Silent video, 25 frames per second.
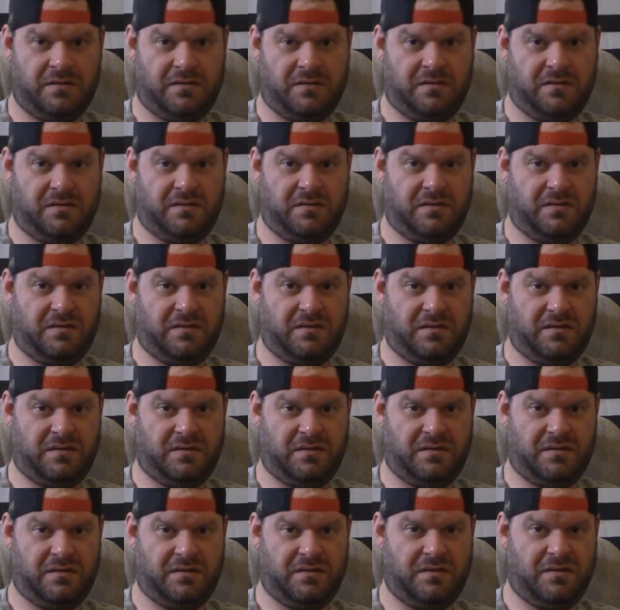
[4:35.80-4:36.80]

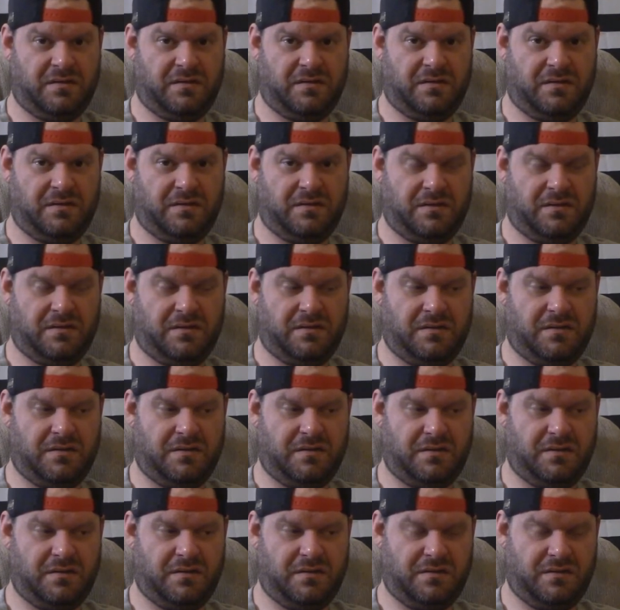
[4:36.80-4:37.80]

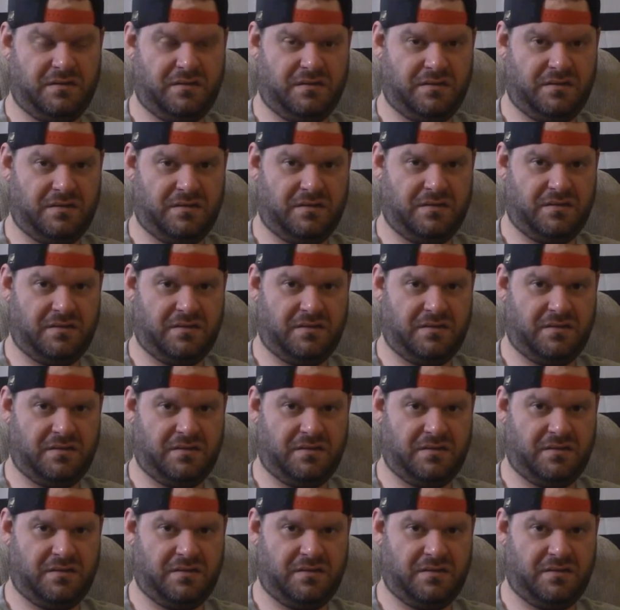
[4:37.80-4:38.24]
(silence)